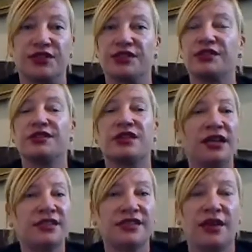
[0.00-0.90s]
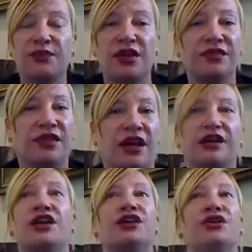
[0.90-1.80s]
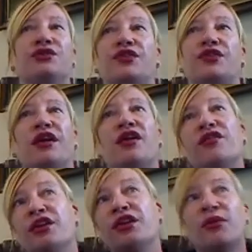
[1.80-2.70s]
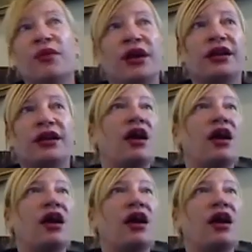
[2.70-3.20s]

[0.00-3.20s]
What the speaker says: This is not something that you say, oh, you know what,